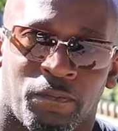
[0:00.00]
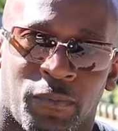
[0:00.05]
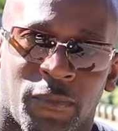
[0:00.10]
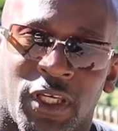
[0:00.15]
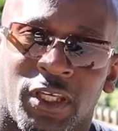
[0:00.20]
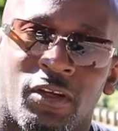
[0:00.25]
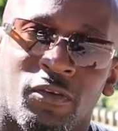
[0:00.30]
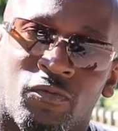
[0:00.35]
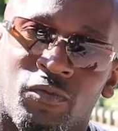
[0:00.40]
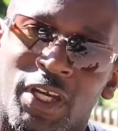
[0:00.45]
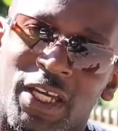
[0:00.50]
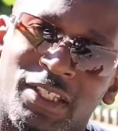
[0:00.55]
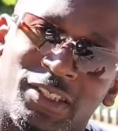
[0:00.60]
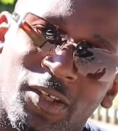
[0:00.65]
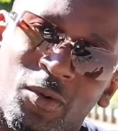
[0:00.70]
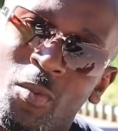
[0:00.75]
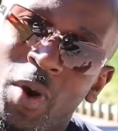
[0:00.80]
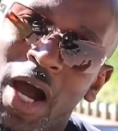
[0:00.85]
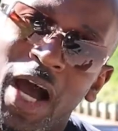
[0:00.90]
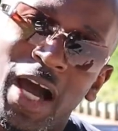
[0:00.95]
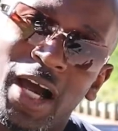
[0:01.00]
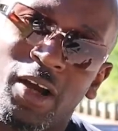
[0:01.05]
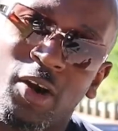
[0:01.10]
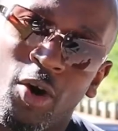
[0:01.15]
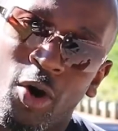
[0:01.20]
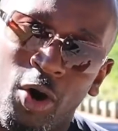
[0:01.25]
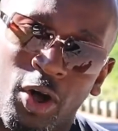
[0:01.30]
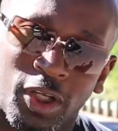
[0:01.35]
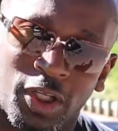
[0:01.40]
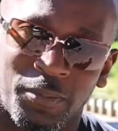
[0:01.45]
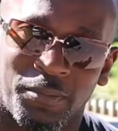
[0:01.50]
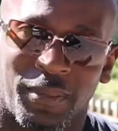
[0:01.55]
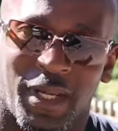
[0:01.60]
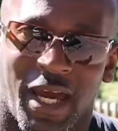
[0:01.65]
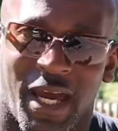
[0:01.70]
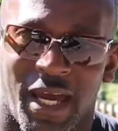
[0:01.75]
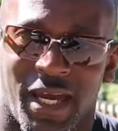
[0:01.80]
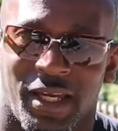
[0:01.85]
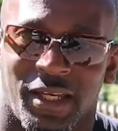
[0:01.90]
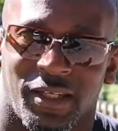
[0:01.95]
And the reason why I call them
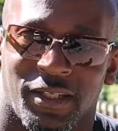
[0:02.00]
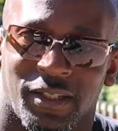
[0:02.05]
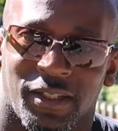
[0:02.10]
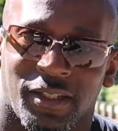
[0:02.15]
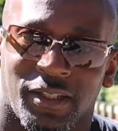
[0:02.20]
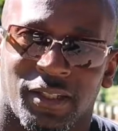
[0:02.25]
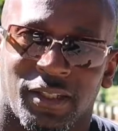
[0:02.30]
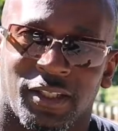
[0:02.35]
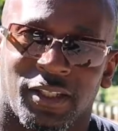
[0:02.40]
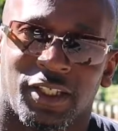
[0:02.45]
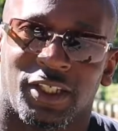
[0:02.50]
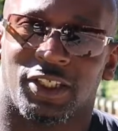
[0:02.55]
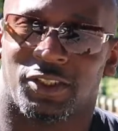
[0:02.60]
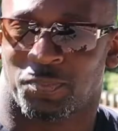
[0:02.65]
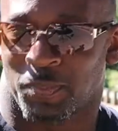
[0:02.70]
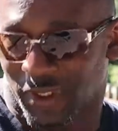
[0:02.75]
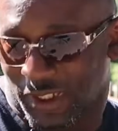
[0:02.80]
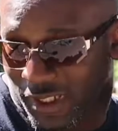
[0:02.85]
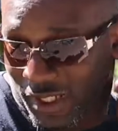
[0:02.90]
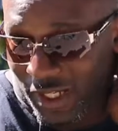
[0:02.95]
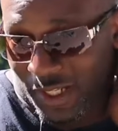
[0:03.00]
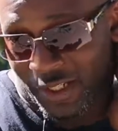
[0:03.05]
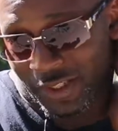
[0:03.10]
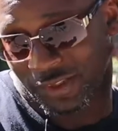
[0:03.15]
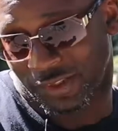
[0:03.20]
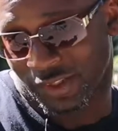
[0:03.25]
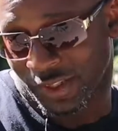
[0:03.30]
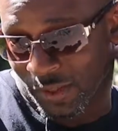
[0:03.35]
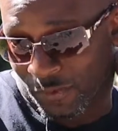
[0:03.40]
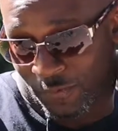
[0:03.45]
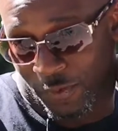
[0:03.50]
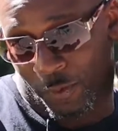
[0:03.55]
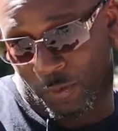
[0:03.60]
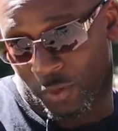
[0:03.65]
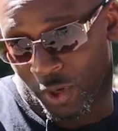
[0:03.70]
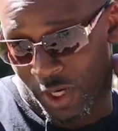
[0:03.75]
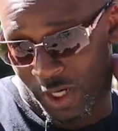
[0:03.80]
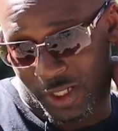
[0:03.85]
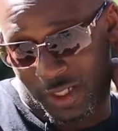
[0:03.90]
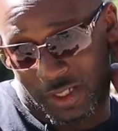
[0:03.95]
that is because, for
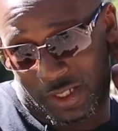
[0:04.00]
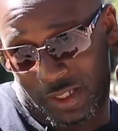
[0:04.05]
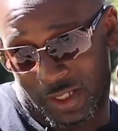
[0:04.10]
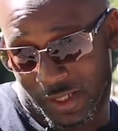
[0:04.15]
one,